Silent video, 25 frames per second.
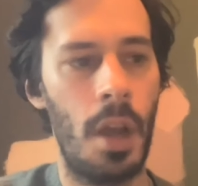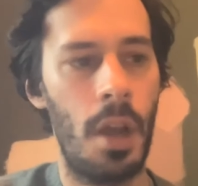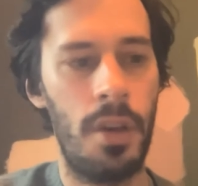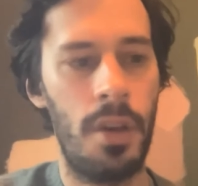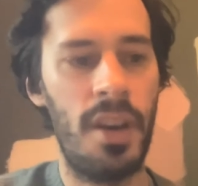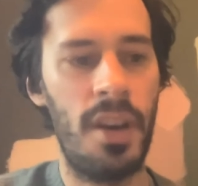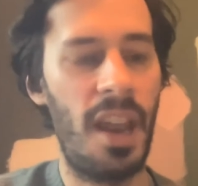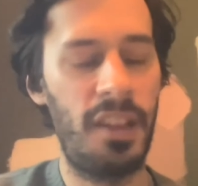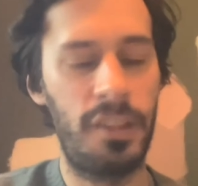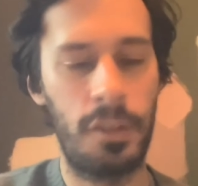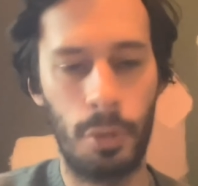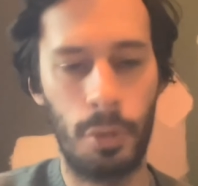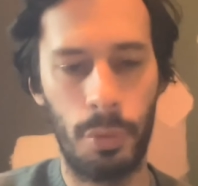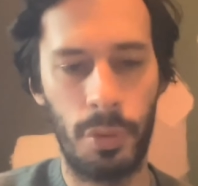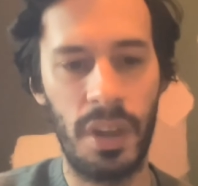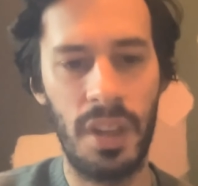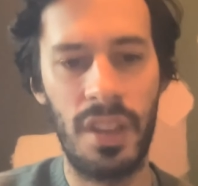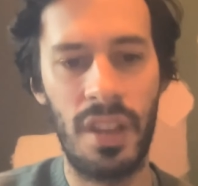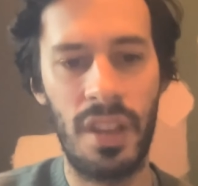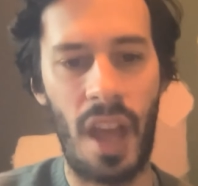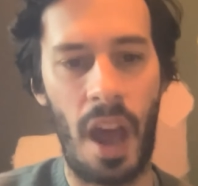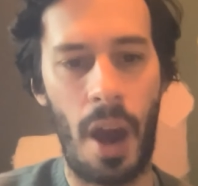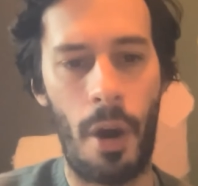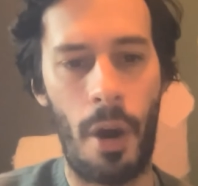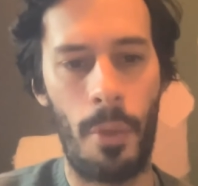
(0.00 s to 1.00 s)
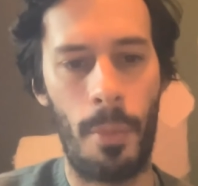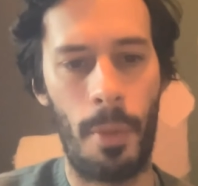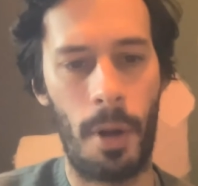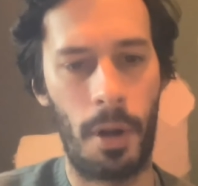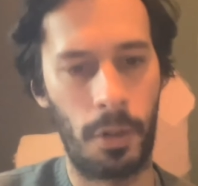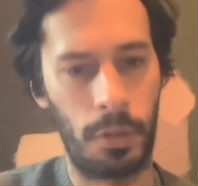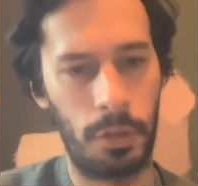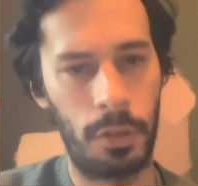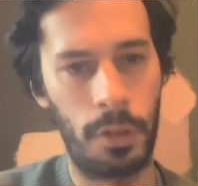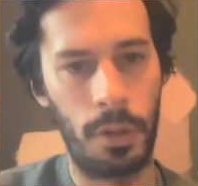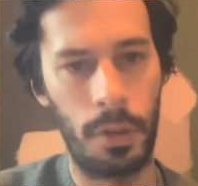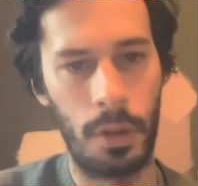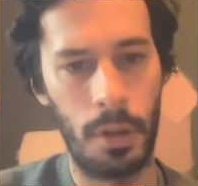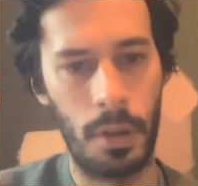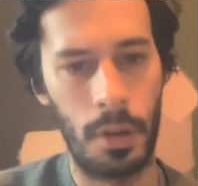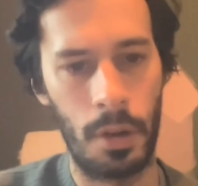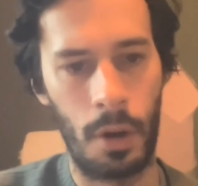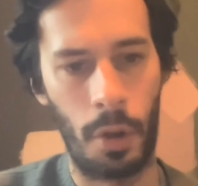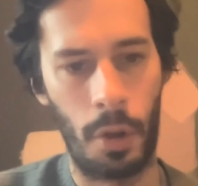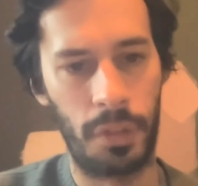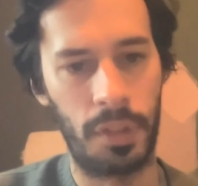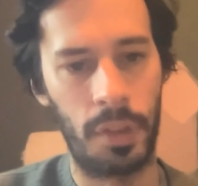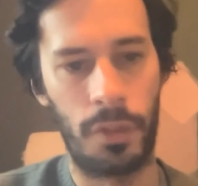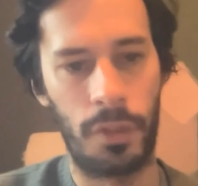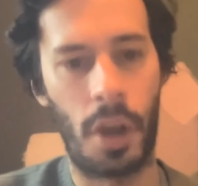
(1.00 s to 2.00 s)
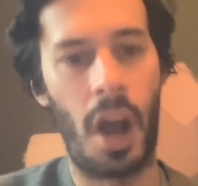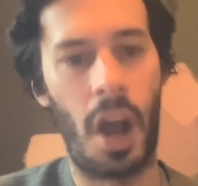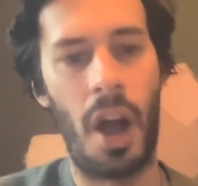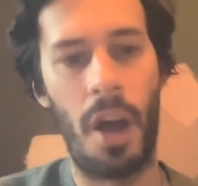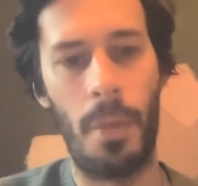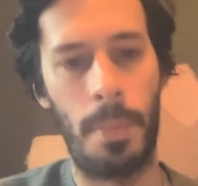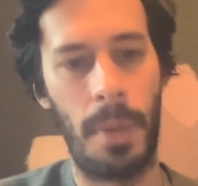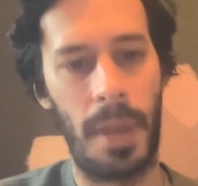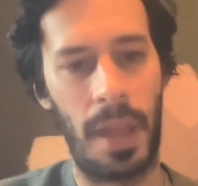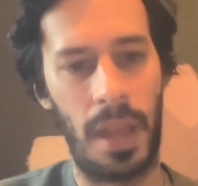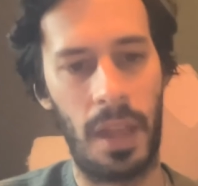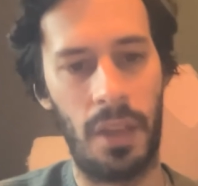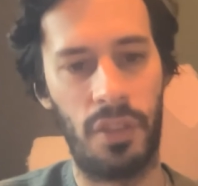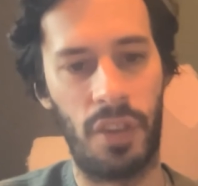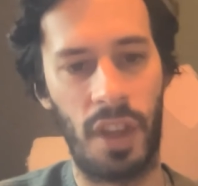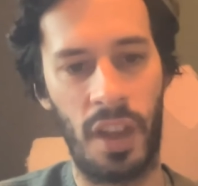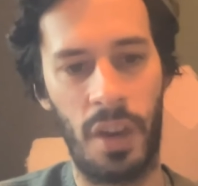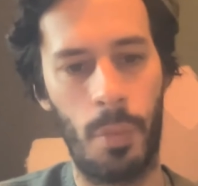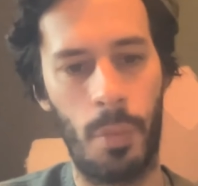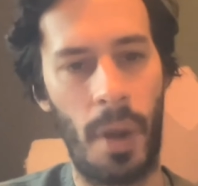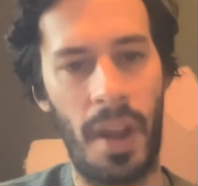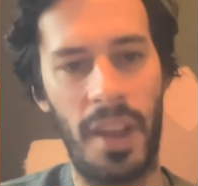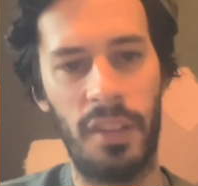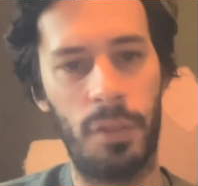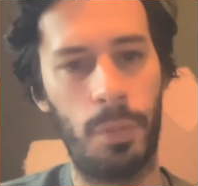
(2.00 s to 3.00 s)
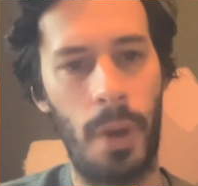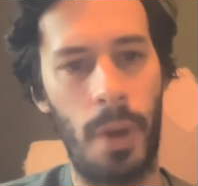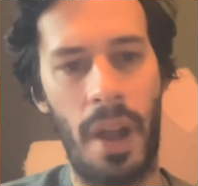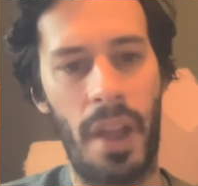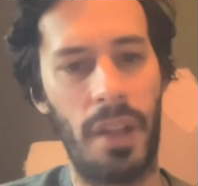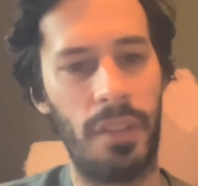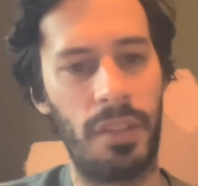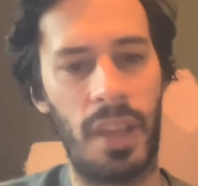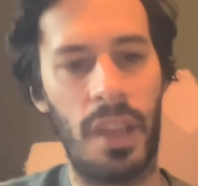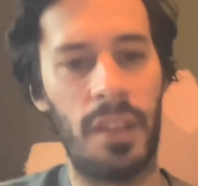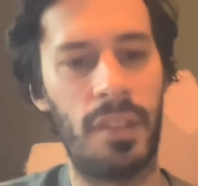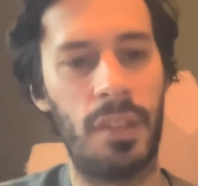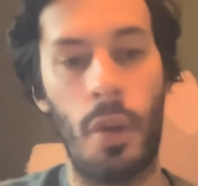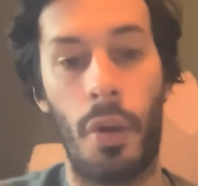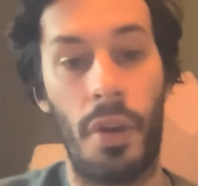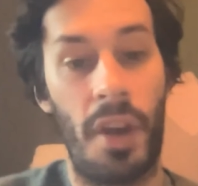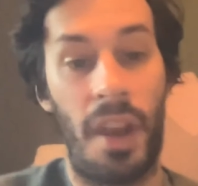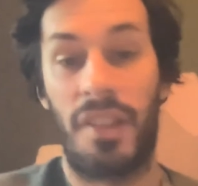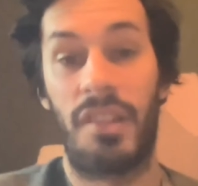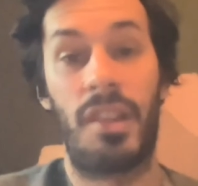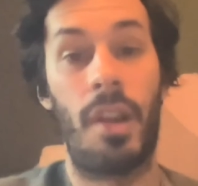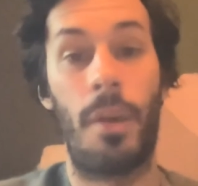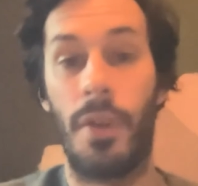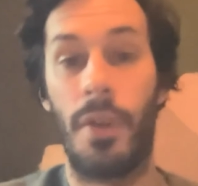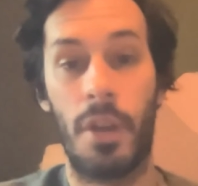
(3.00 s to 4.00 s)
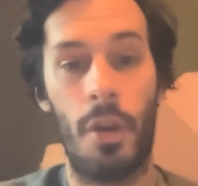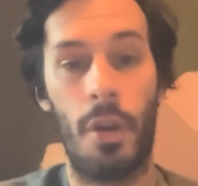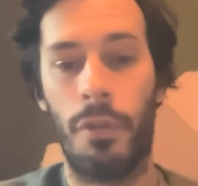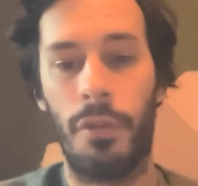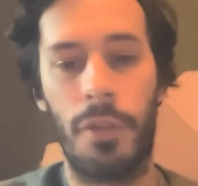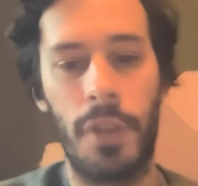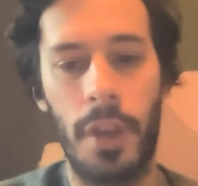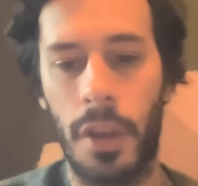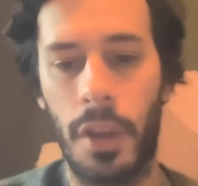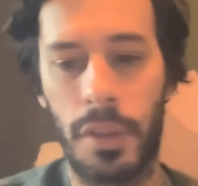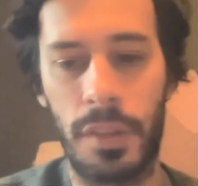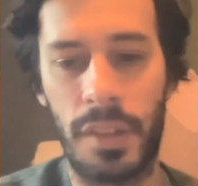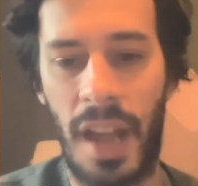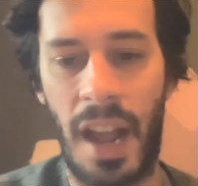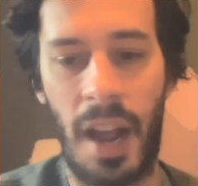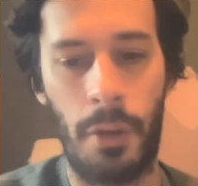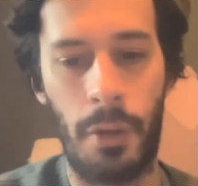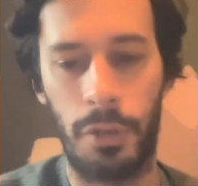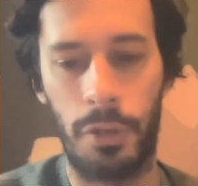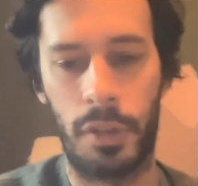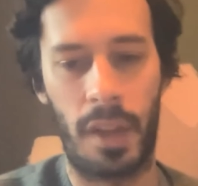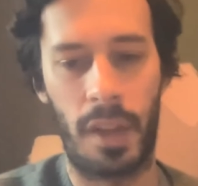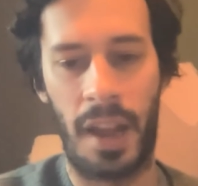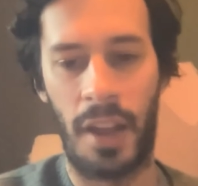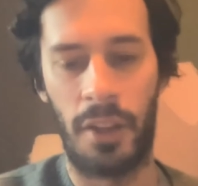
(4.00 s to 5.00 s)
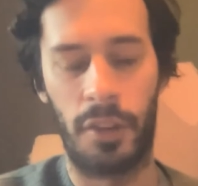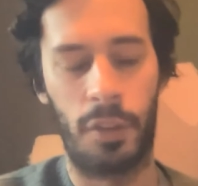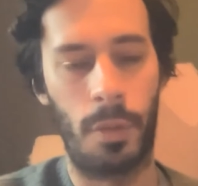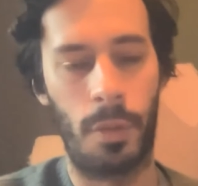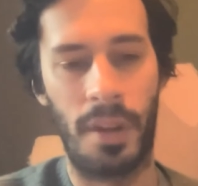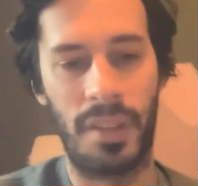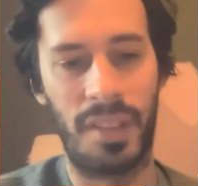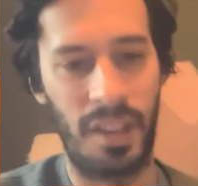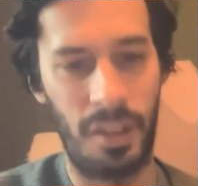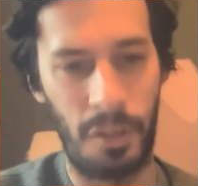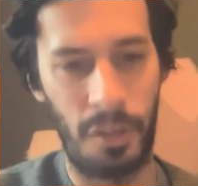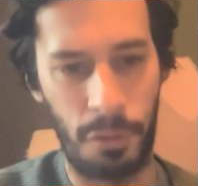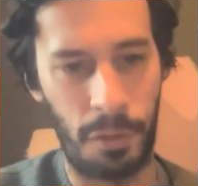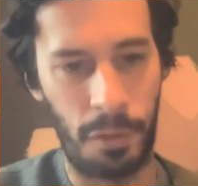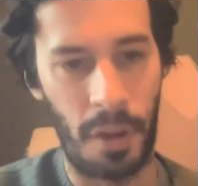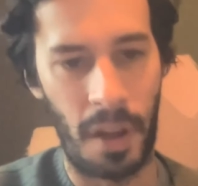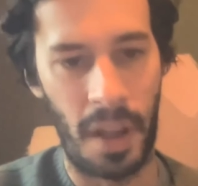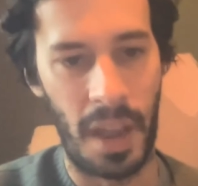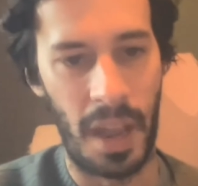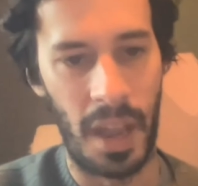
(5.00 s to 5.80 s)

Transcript: nestled in there amongst lots of garbage in ways where it's not necessarily obvious how to identify